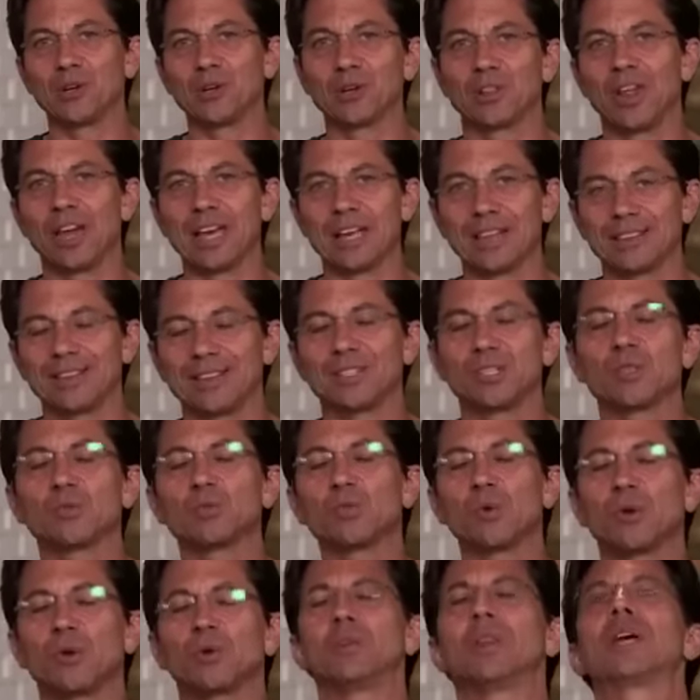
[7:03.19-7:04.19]
look like? This
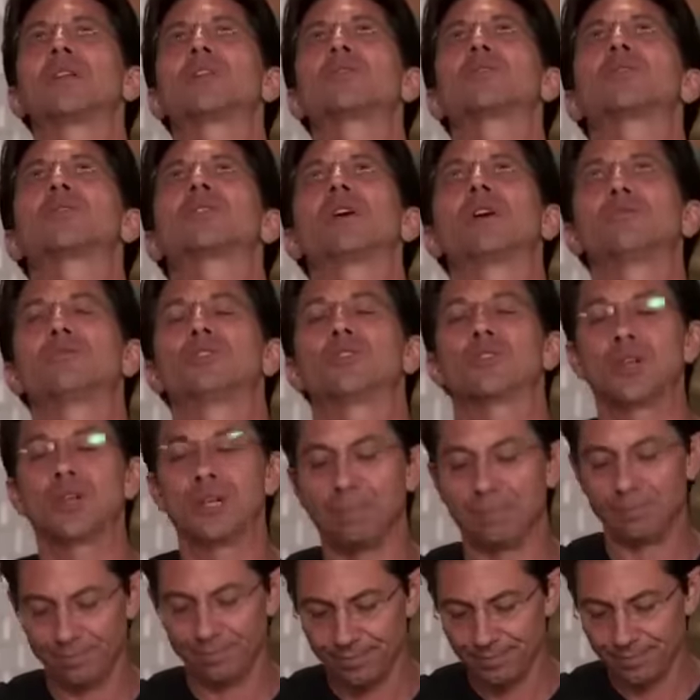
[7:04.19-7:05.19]
is where you let yourself
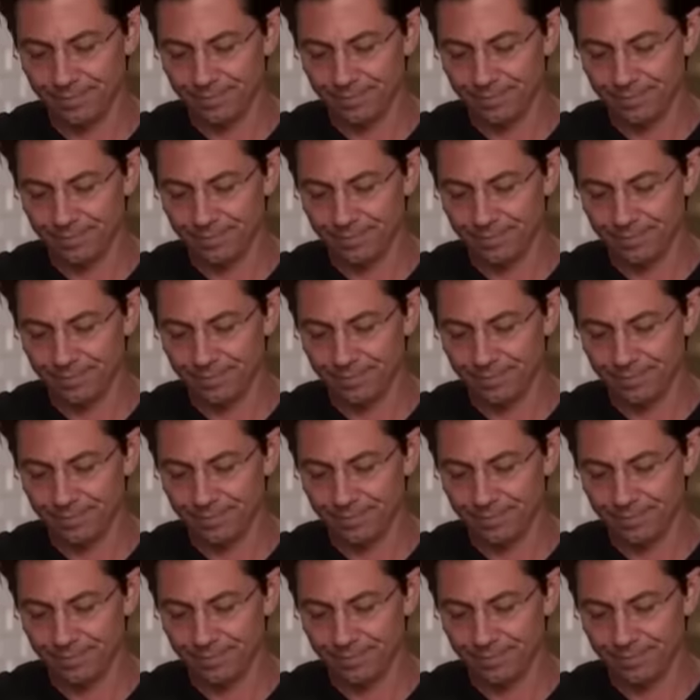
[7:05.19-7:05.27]
dream.